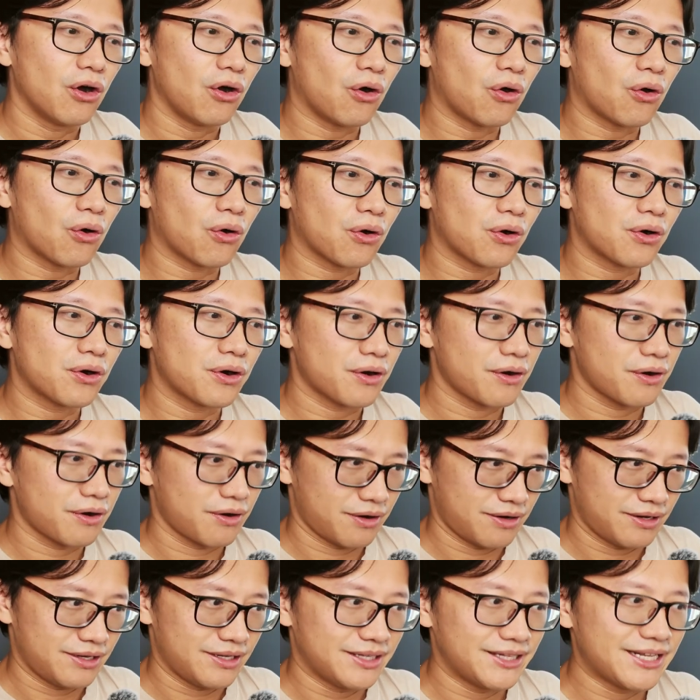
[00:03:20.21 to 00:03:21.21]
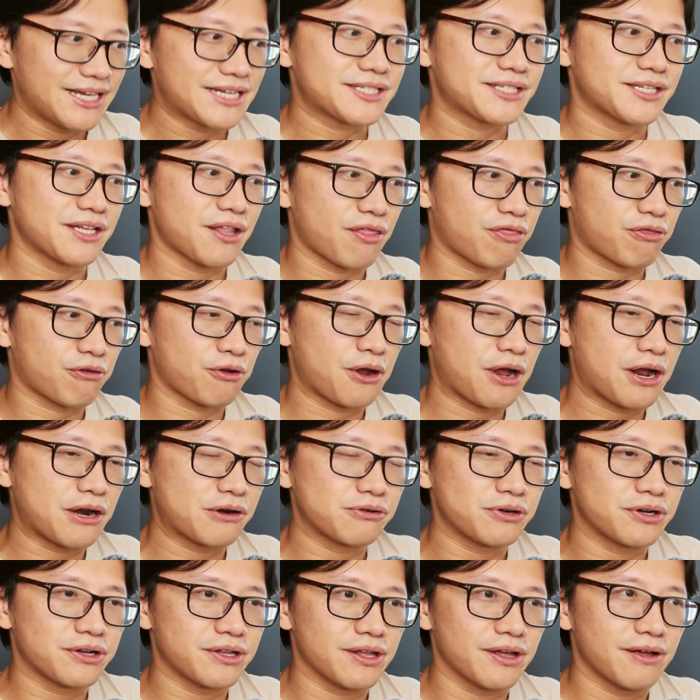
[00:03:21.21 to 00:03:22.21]
or less than
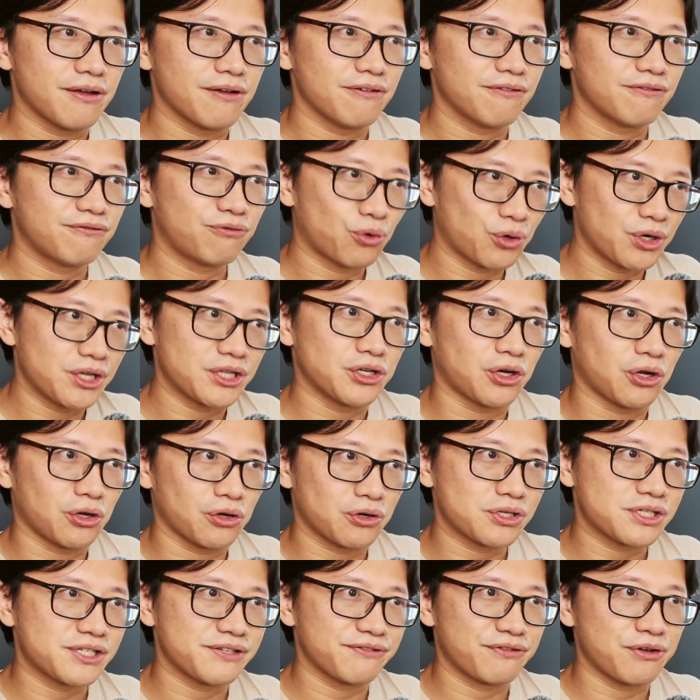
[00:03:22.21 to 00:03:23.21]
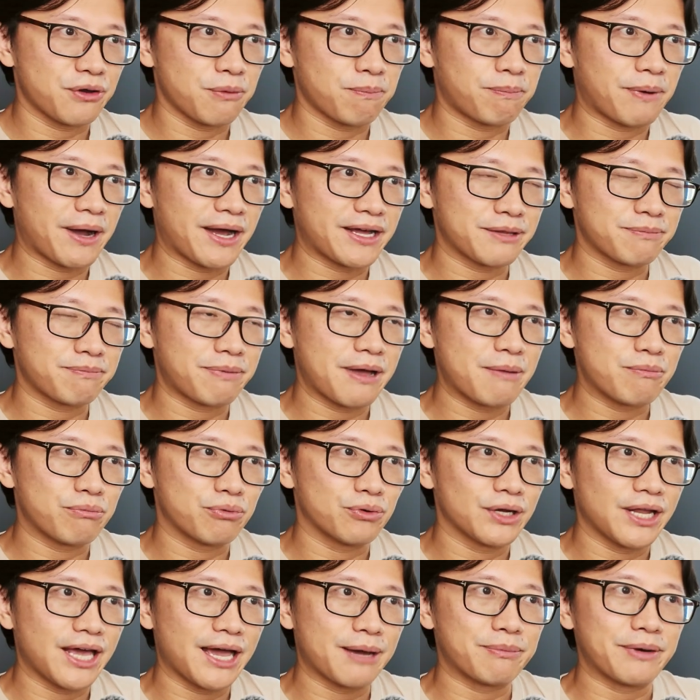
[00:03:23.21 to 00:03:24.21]
$340 if you buy the
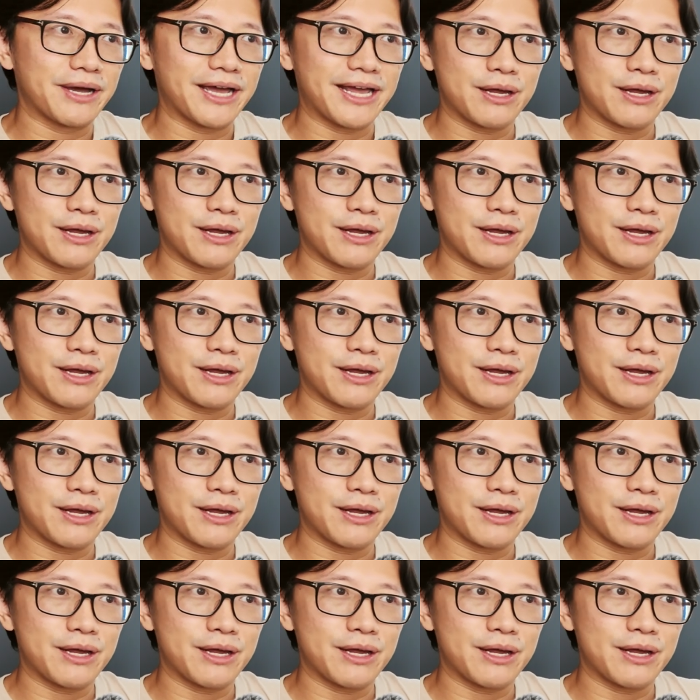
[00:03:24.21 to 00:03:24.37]
Bambu Lab